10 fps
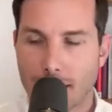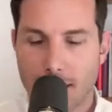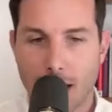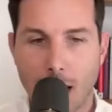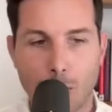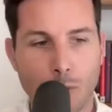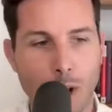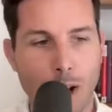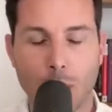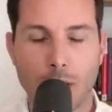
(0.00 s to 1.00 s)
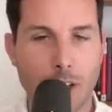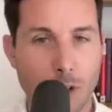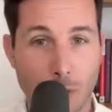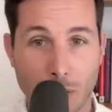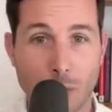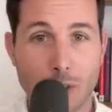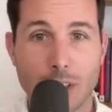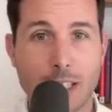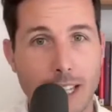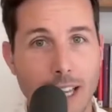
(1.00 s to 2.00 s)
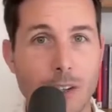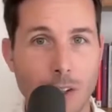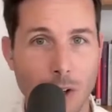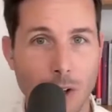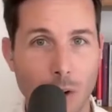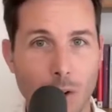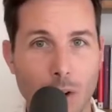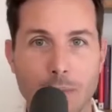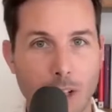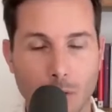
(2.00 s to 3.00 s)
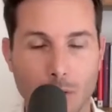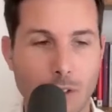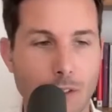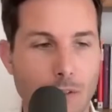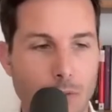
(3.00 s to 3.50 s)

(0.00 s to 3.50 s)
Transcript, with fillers: time frame where interest rates will just continue to go up you know